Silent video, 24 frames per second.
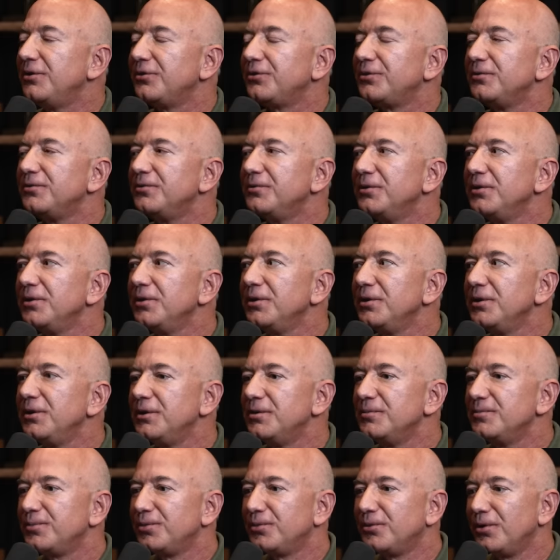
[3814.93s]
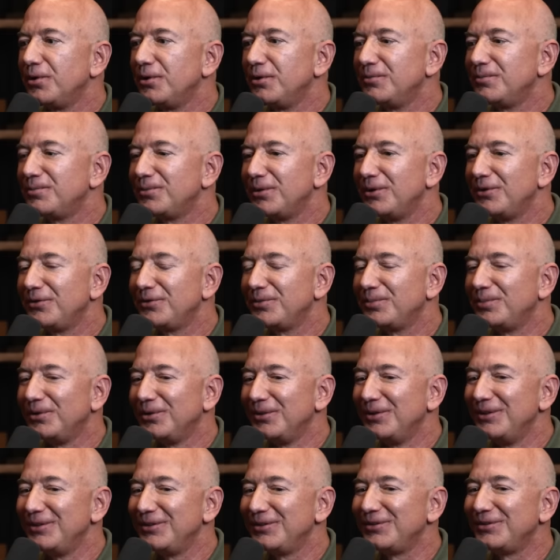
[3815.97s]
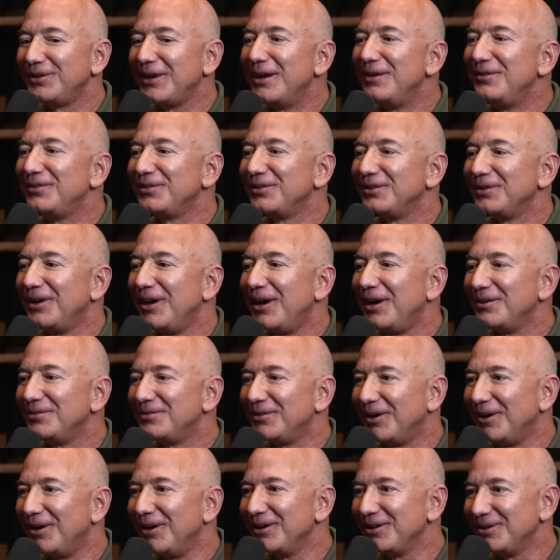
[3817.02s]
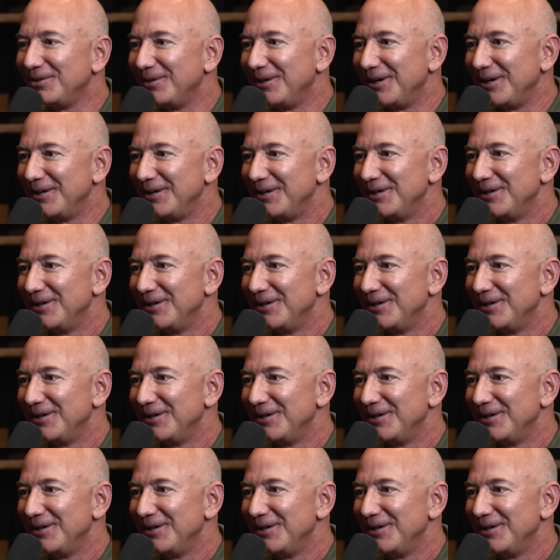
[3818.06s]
is a really important principle that saves a lot of arguing.